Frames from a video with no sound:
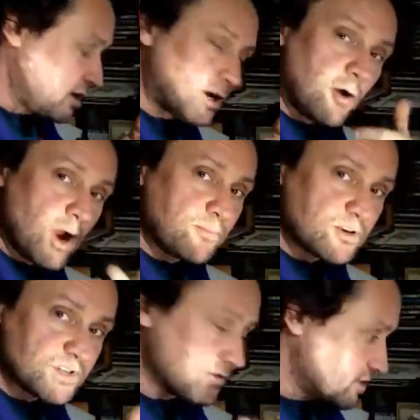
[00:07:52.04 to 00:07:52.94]
how I
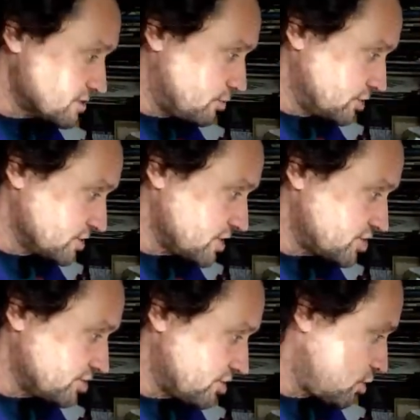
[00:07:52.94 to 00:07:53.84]
present this
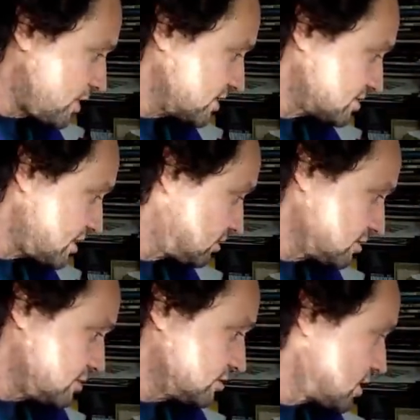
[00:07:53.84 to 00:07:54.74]
monetization request.
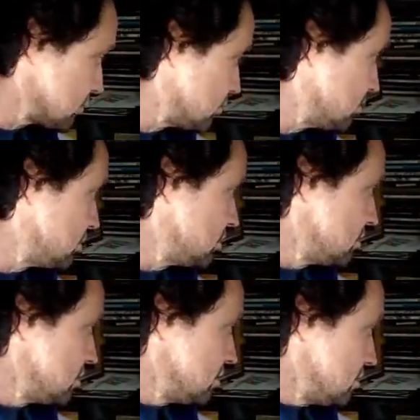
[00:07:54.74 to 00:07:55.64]
I'll tell you.
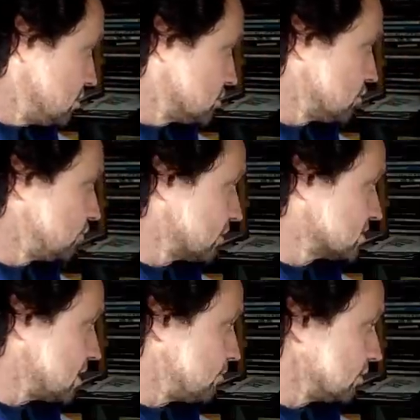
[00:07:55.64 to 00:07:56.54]
So for
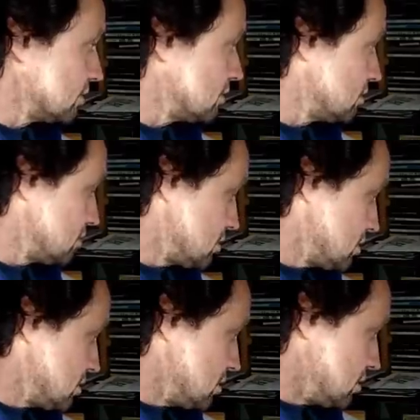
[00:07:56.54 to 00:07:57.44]
example,
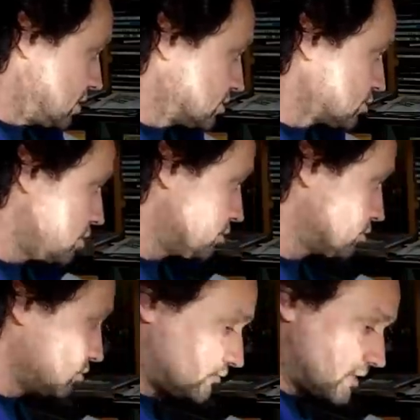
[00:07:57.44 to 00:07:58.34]
let's go
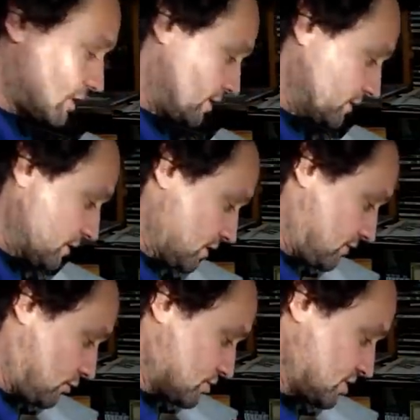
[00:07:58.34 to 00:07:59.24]
to find
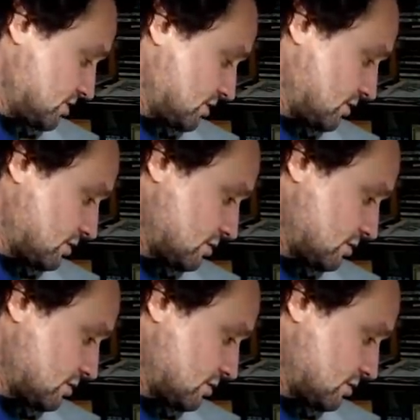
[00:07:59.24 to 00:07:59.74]
Four Season.